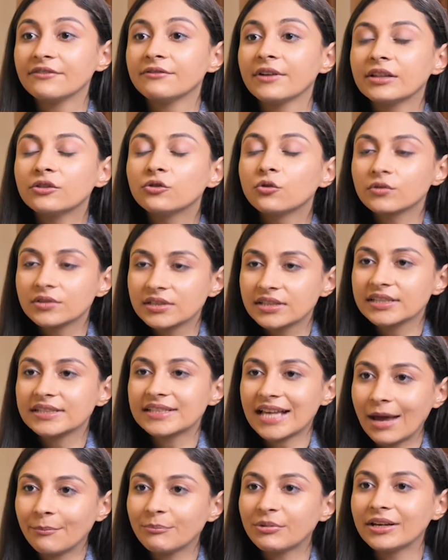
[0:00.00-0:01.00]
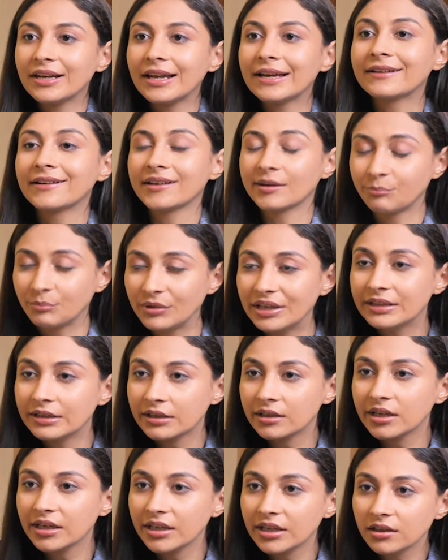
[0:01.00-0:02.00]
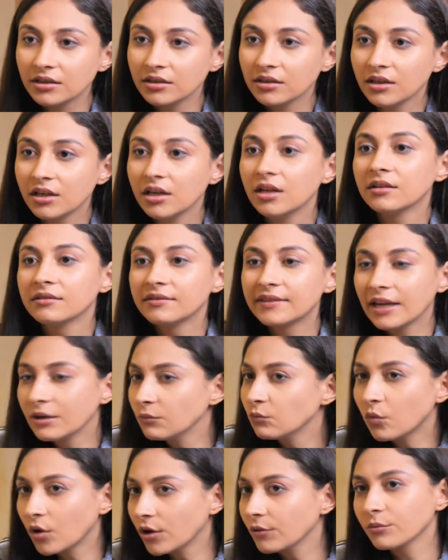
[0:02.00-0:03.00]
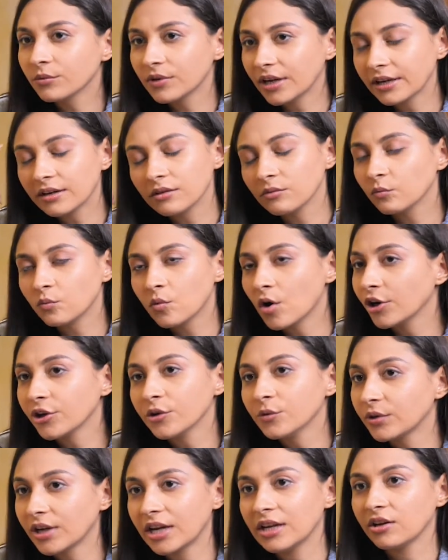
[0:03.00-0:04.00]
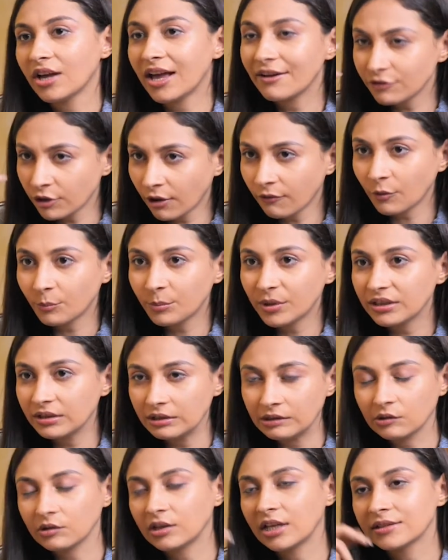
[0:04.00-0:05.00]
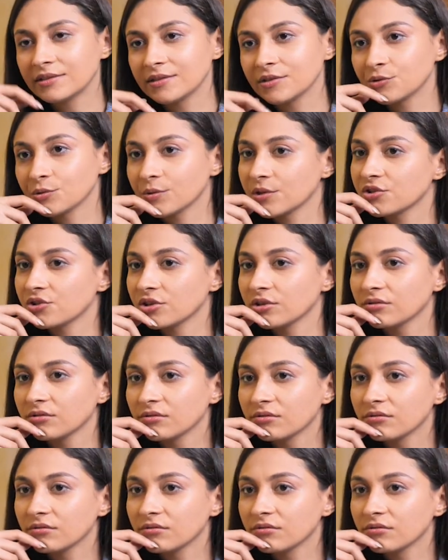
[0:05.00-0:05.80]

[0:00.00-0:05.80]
And when those things happen like repeatedly, then what do you tell you? Have you ever been into that situation?